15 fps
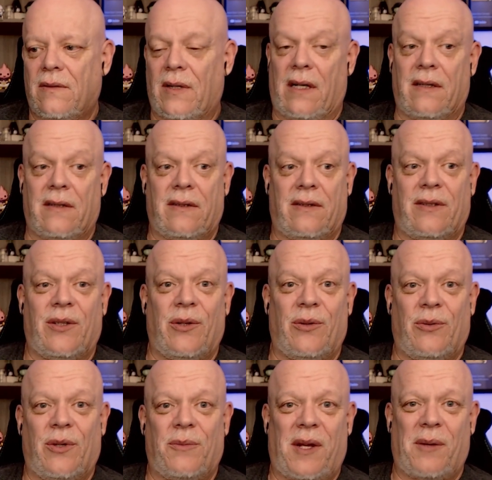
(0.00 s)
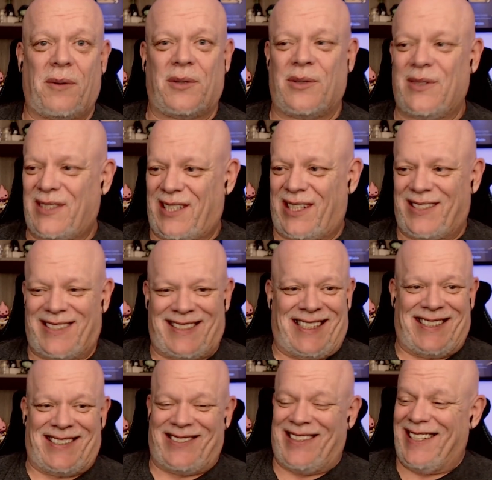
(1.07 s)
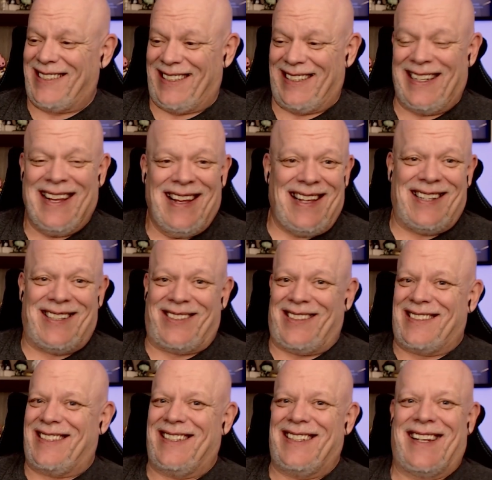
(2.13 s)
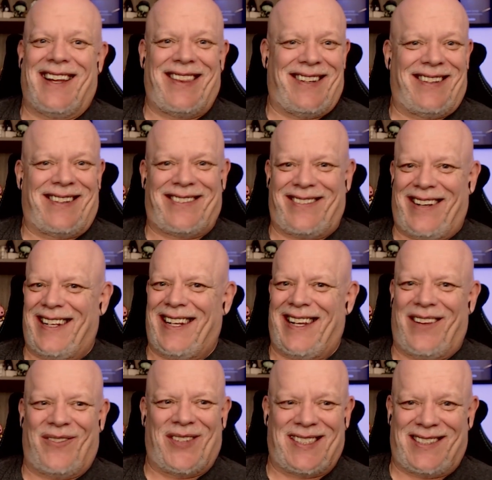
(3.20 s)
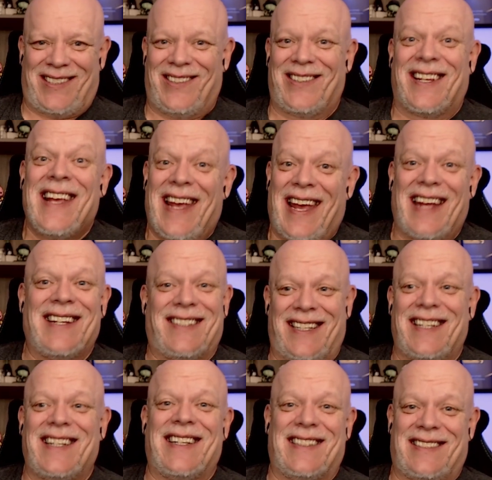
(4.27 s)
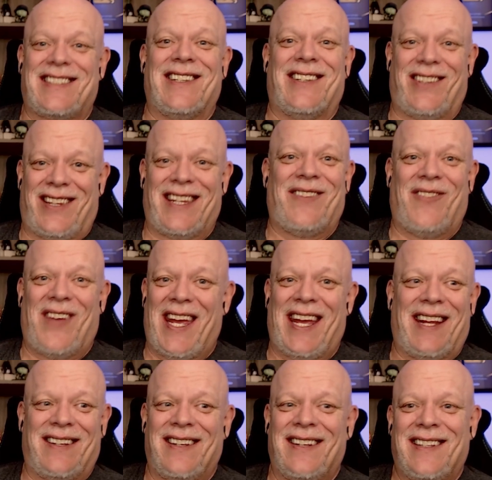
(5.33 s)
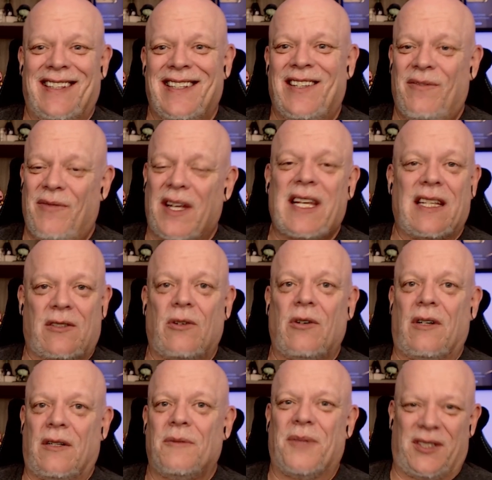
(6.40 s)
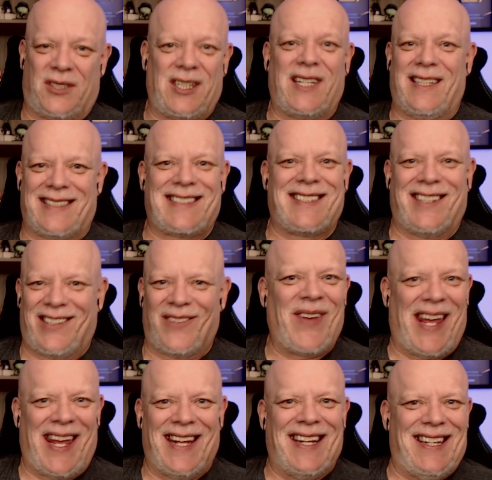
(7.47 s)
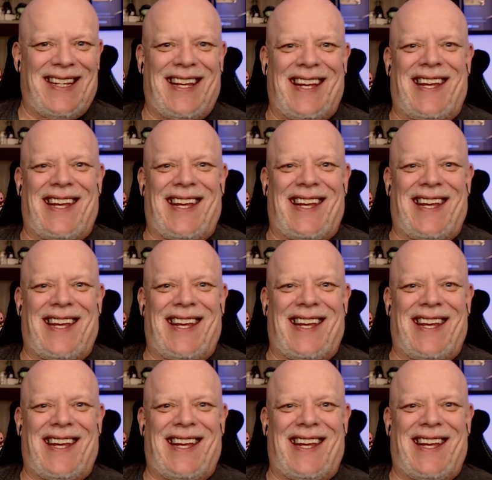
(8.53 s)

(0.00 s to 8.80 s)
Well, who would be able to in such a situation? This was another great episode, and Gene is still the man. Mickey's cool, but Gene is still the man.